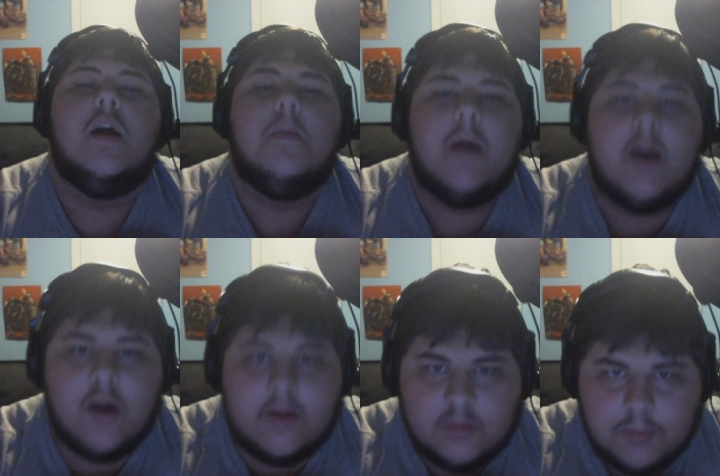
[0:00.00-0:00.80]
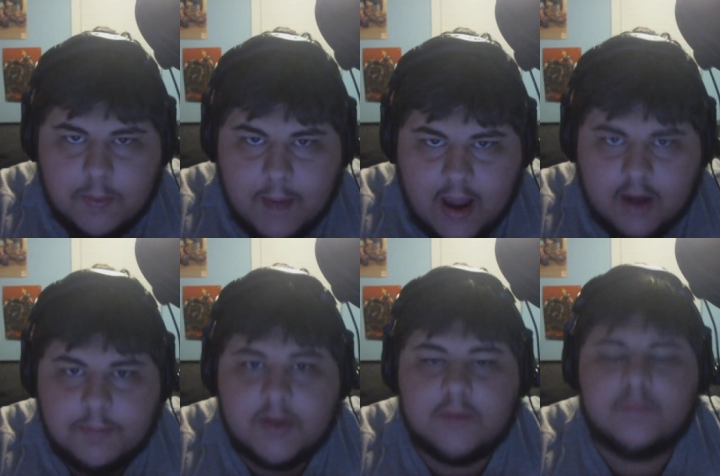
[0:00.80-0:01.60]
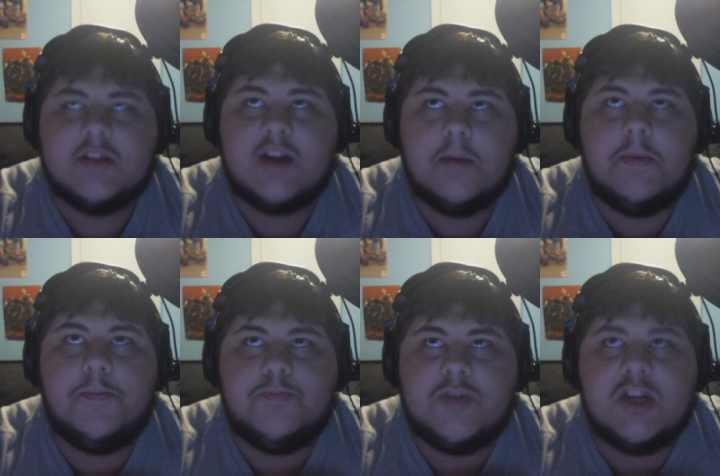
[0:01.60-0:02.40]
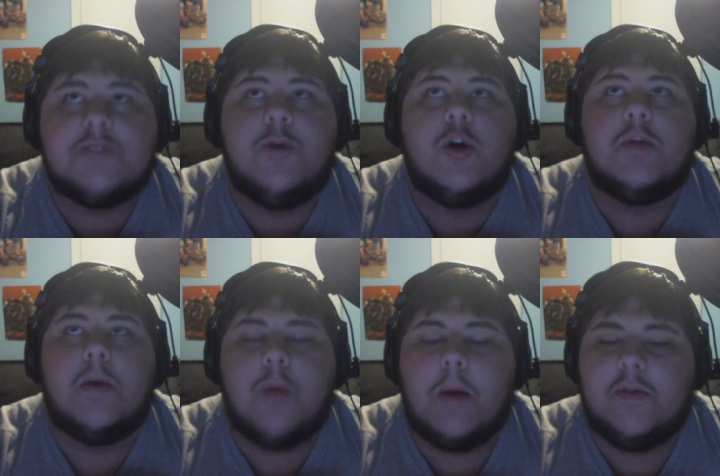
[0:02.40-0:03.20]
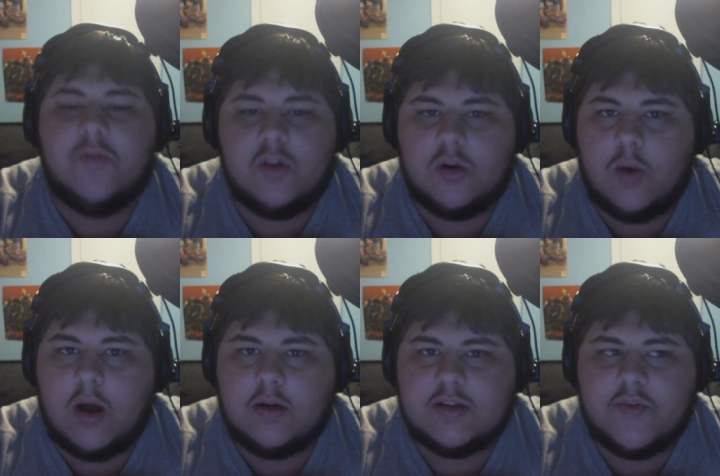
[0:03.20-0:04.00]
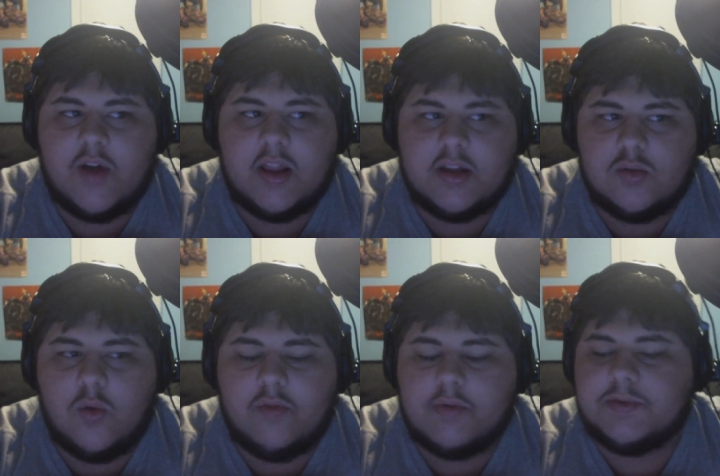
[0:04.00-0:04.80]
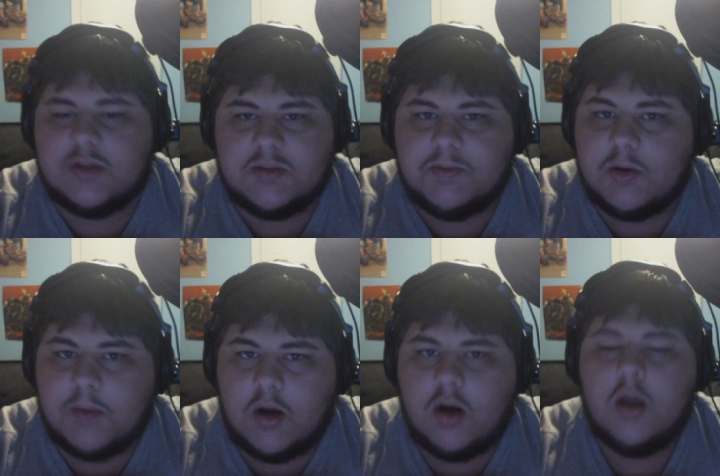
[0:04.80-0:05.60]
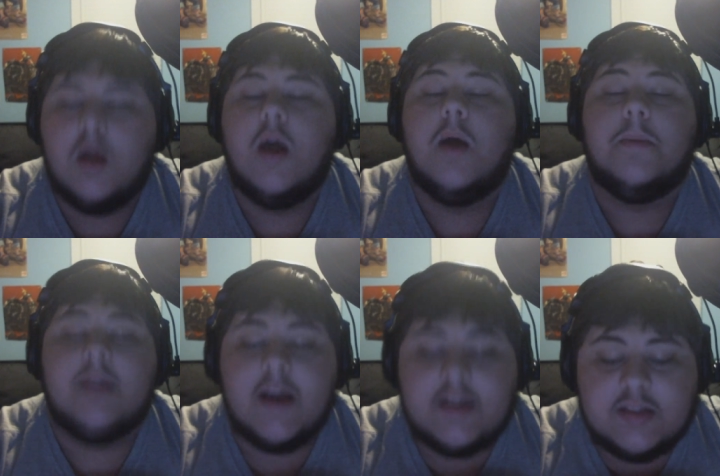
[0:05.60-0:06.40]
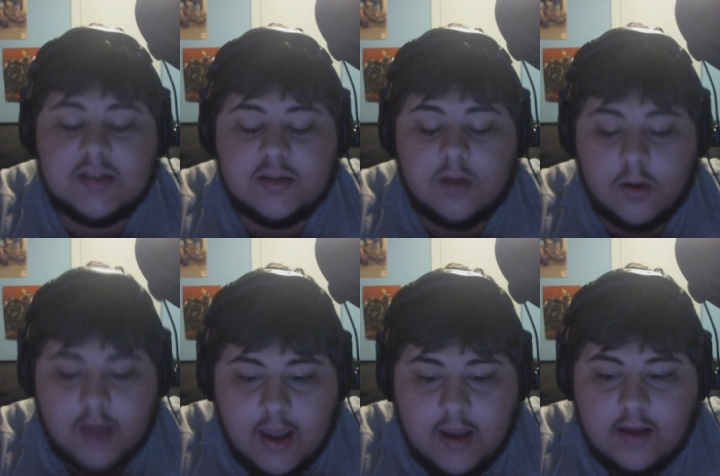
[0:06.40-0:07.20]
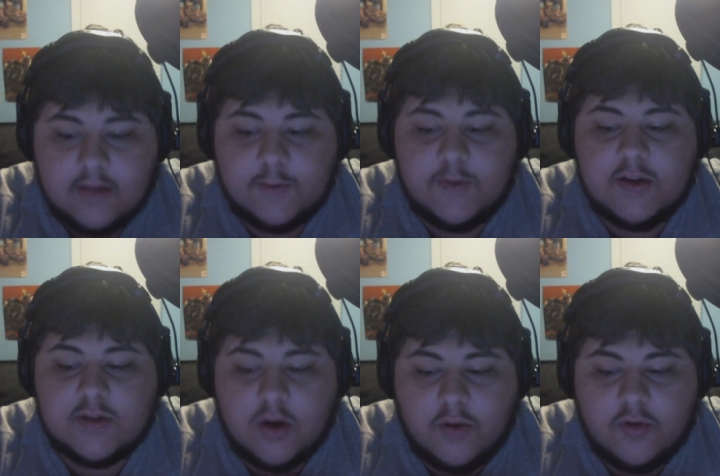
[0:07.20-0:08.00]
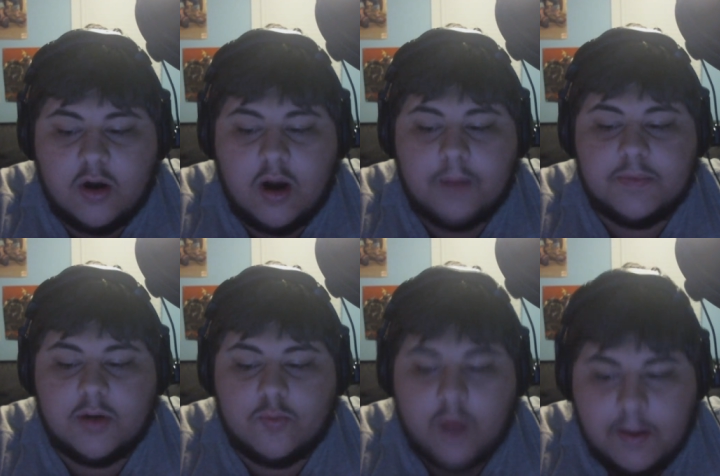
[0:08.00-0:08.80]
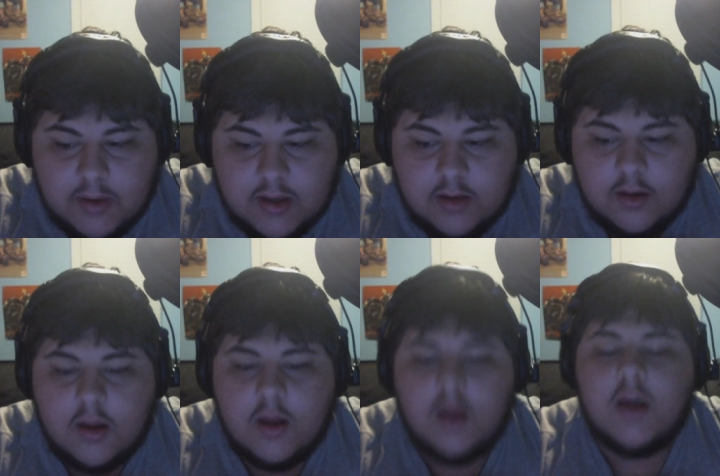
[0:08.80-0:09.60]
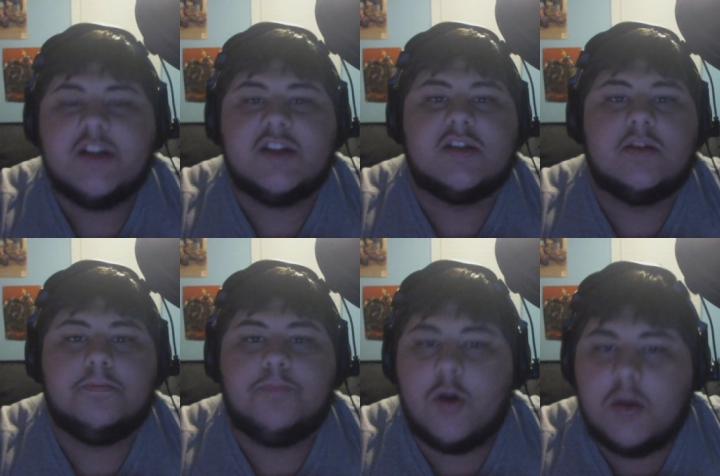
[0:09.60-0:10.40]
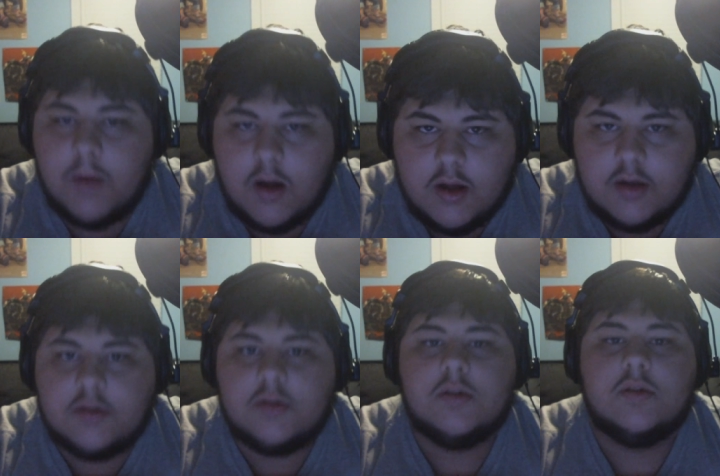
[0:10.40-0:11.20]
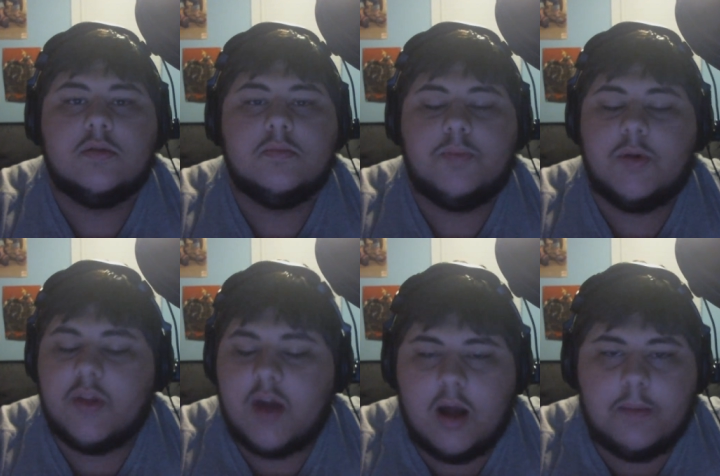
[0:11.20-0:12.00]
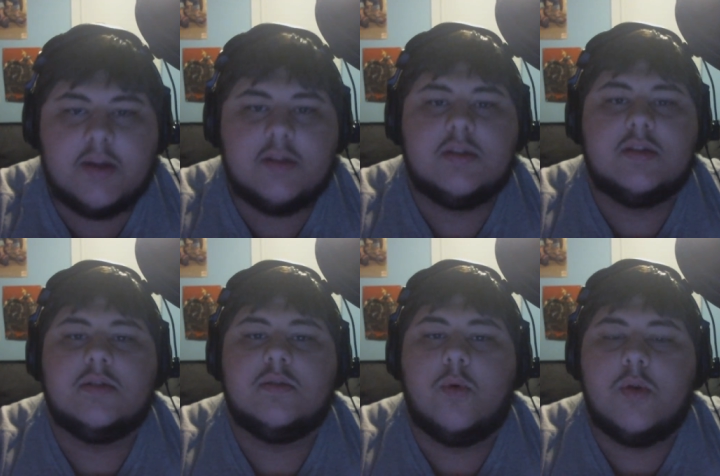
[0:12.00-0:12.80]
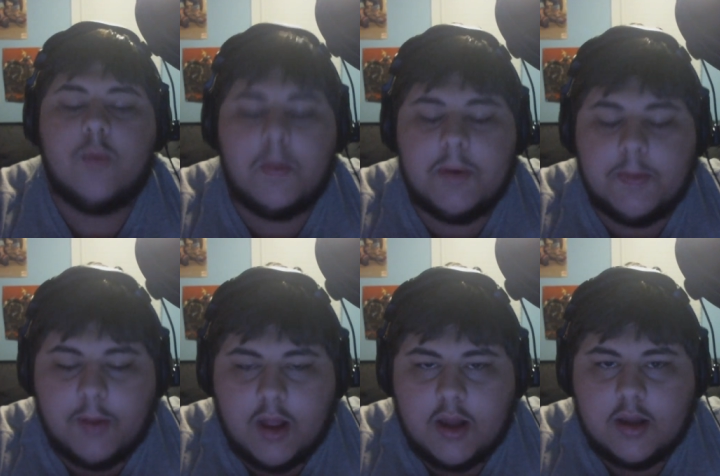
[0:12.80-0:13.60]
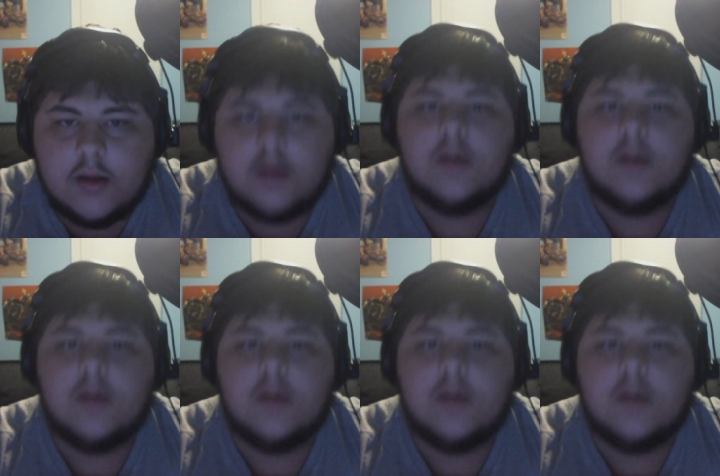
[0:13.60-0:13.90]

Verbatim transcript: Minecraft will be back. But it's going to be just Pokemon probably for a little while, because I've got like 12 episodes of Pokemon. But yes, okay, this video is over. I'm done rambling. Just Pokemon, put in the comments what you want me to play.